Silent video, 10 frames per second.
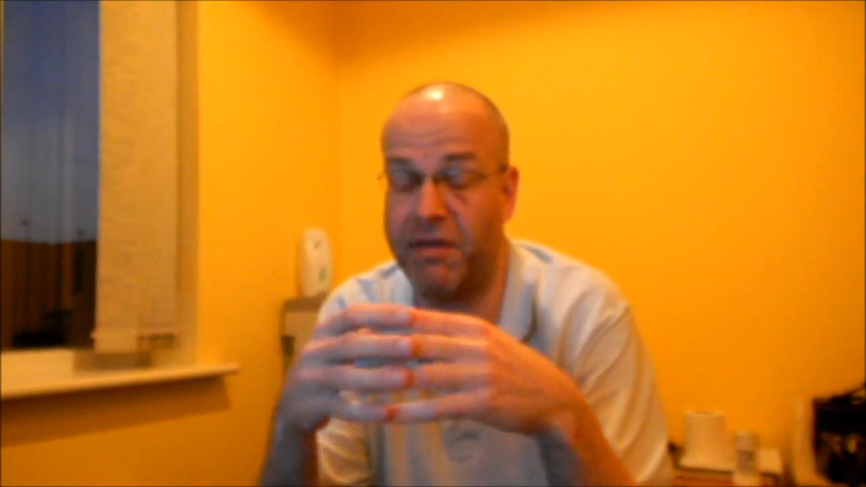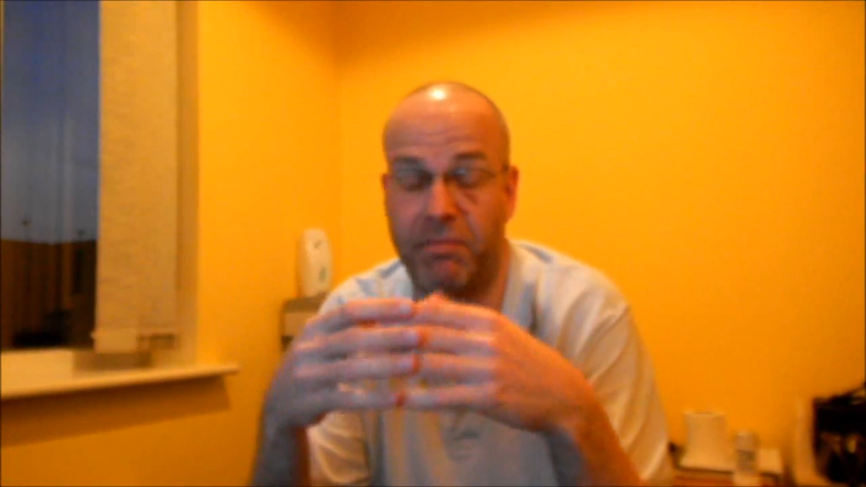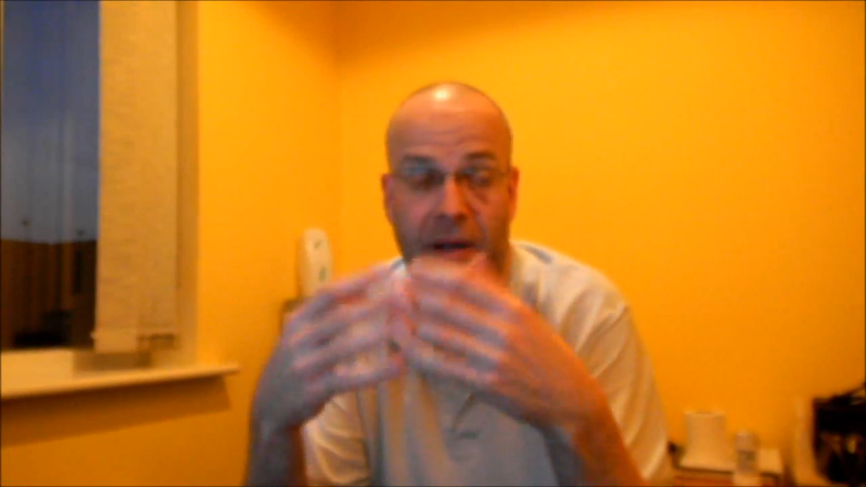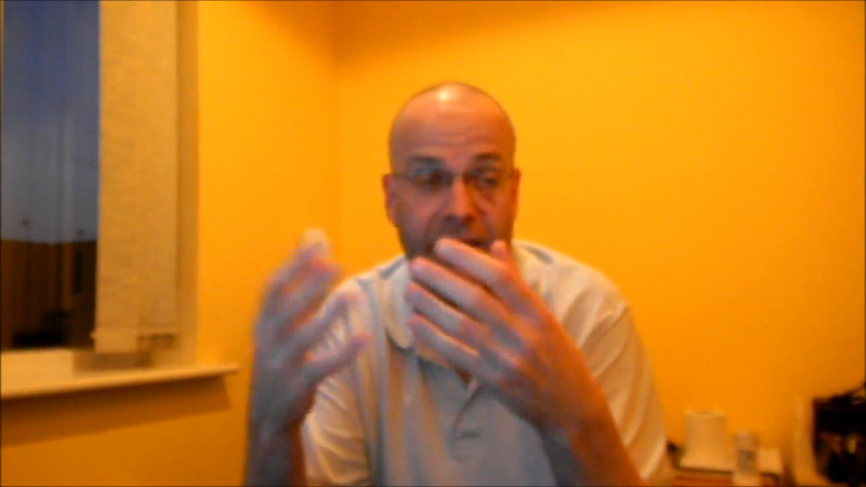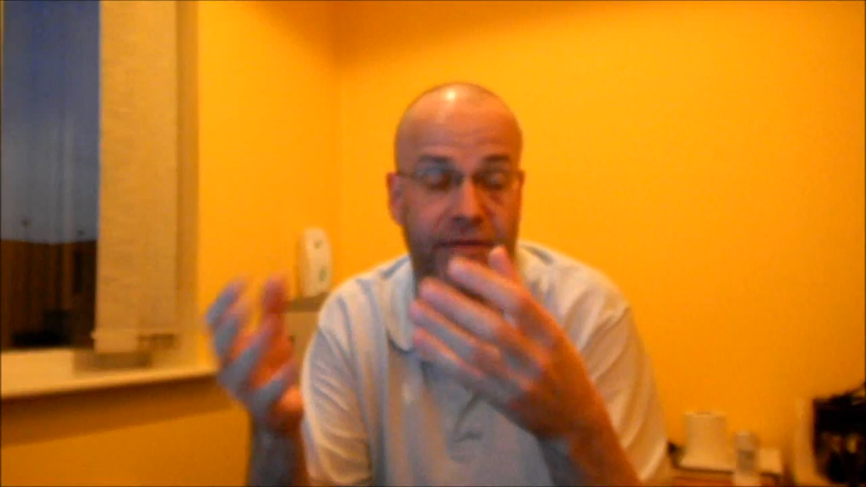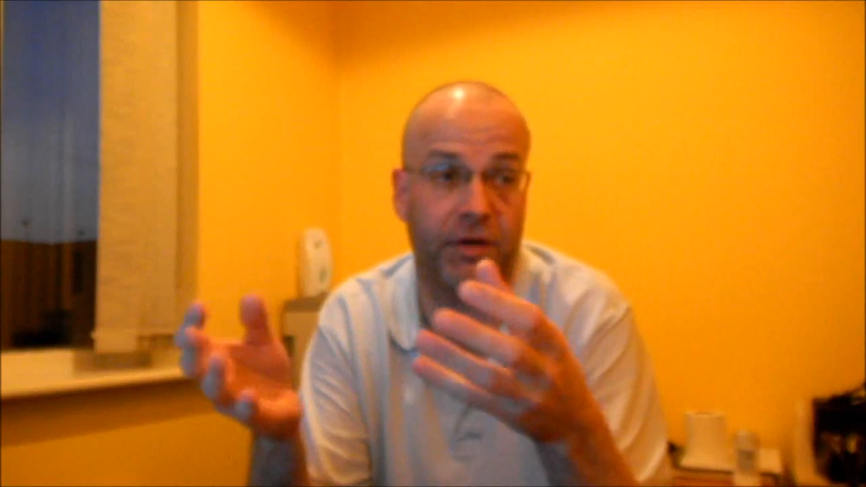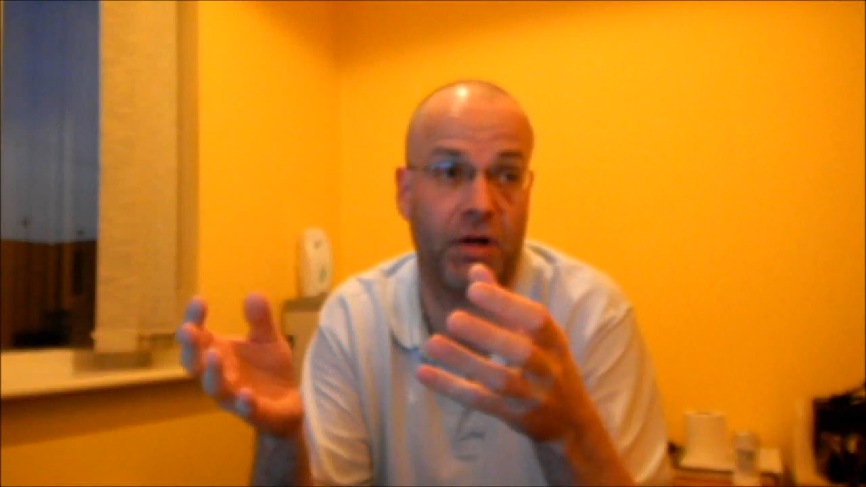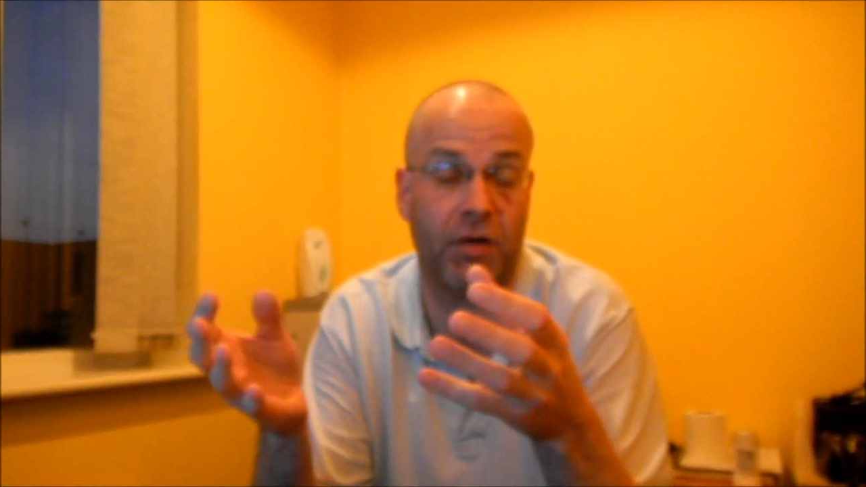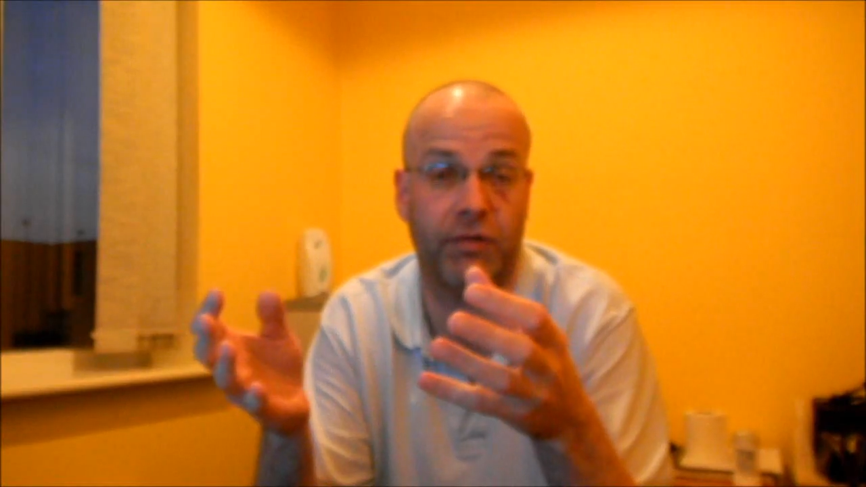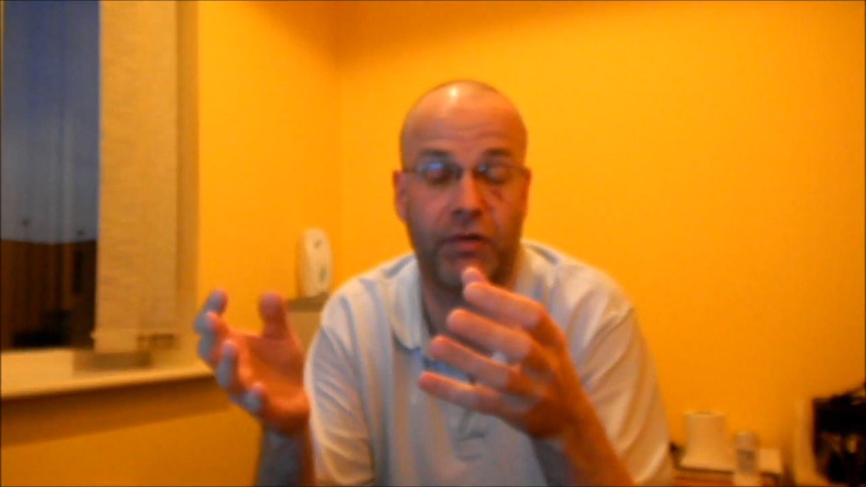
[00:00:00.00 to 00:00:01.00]
based on a
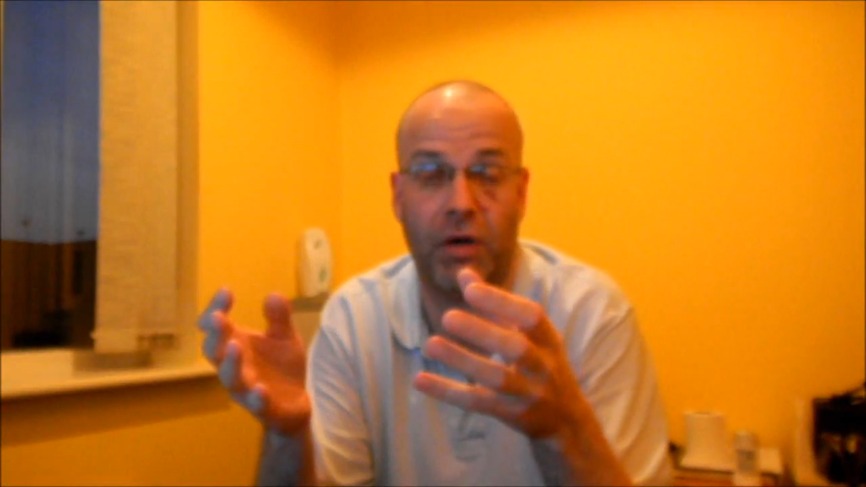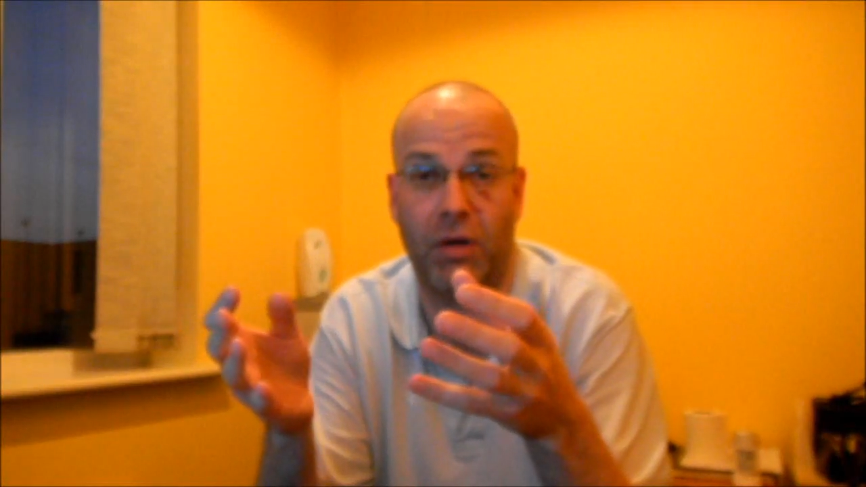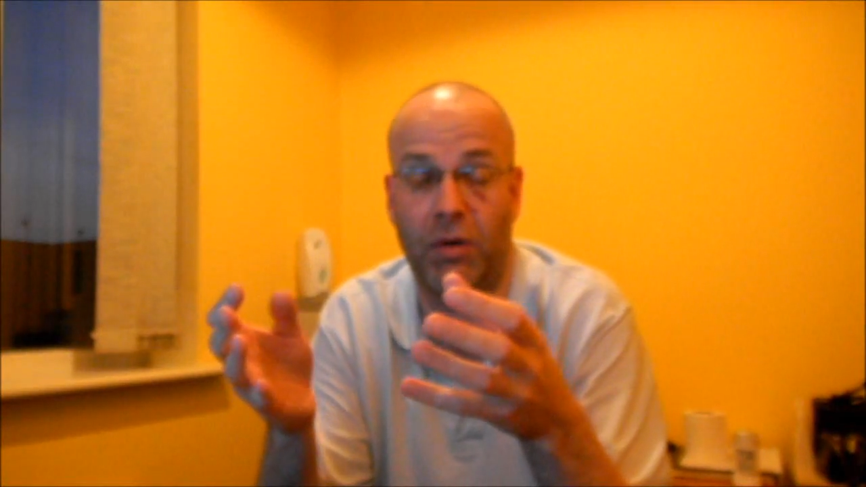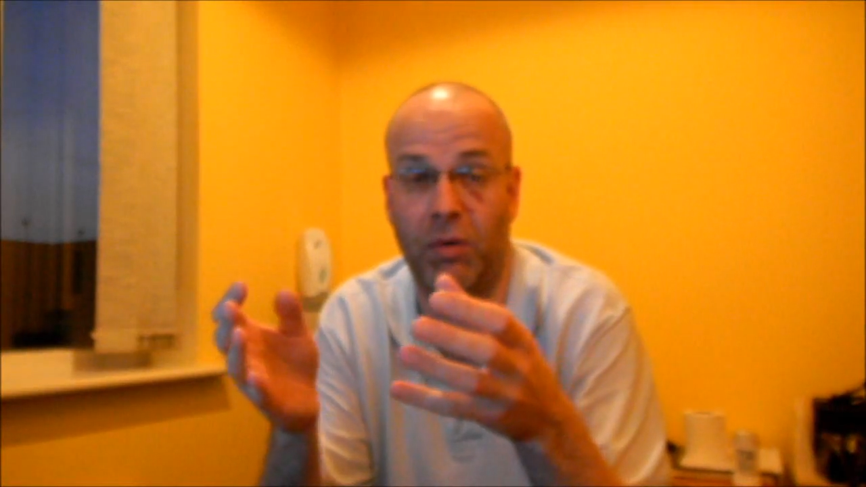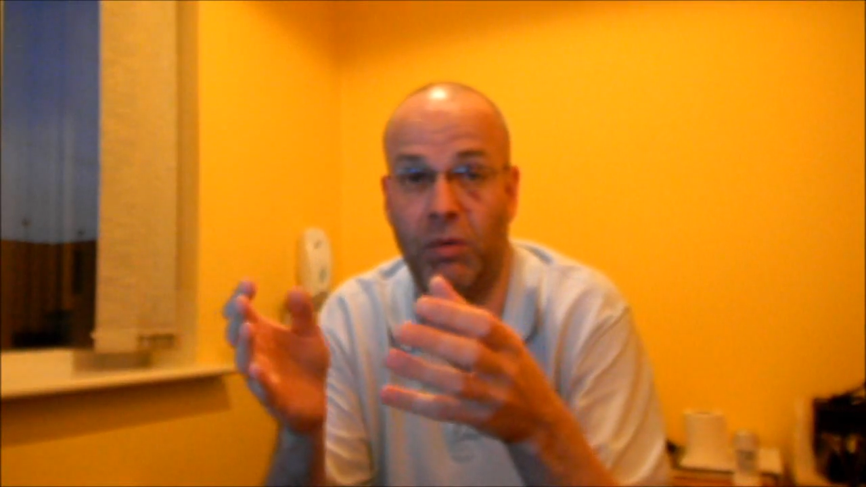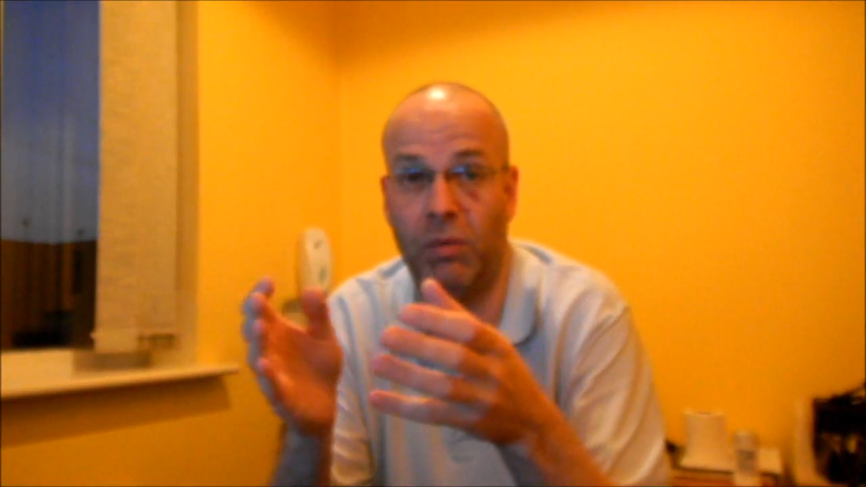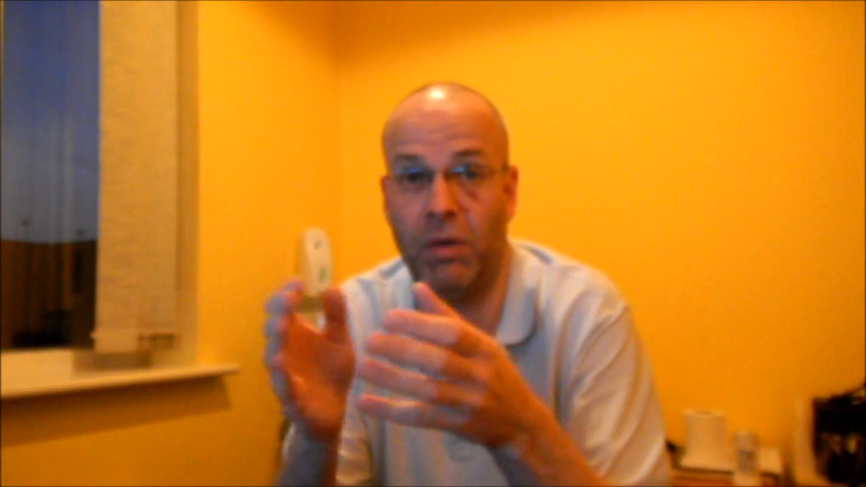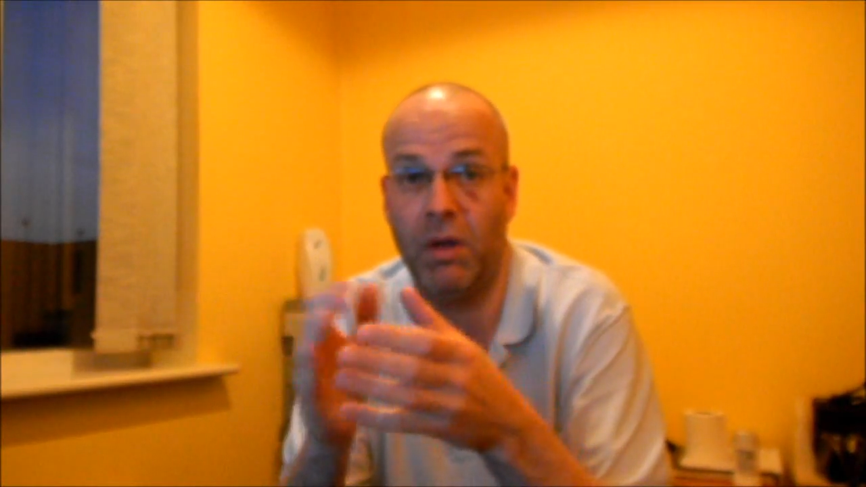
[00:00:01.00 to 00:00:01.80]
console